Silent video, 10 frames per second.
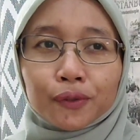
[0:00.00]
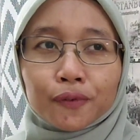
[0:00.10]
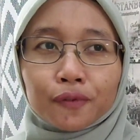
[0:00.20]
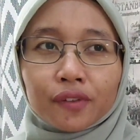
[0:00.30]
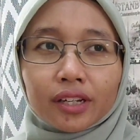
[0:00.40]
to
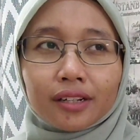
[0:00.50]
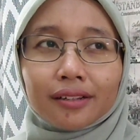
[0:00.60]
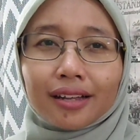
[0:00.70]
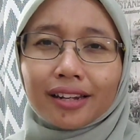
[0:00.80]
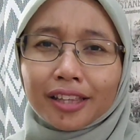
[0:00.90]

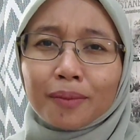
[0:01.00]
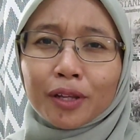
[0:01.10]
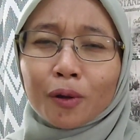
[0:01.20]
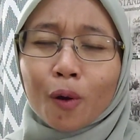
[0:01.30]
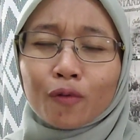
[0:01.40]
feel a little
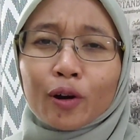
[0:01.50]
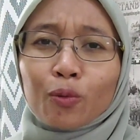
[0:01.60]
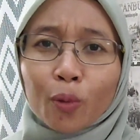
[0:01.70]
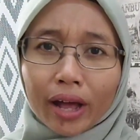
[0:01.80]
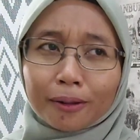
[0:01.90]
bit
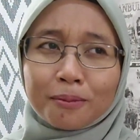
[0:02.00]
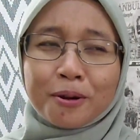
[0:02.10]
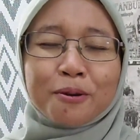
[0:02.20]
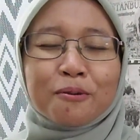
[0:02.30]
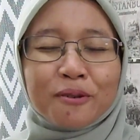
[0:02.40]
overwhelmed
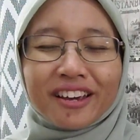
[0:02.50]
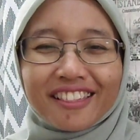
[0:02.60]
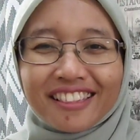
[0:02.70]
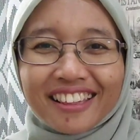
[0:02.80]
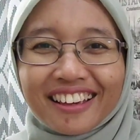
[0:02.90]
with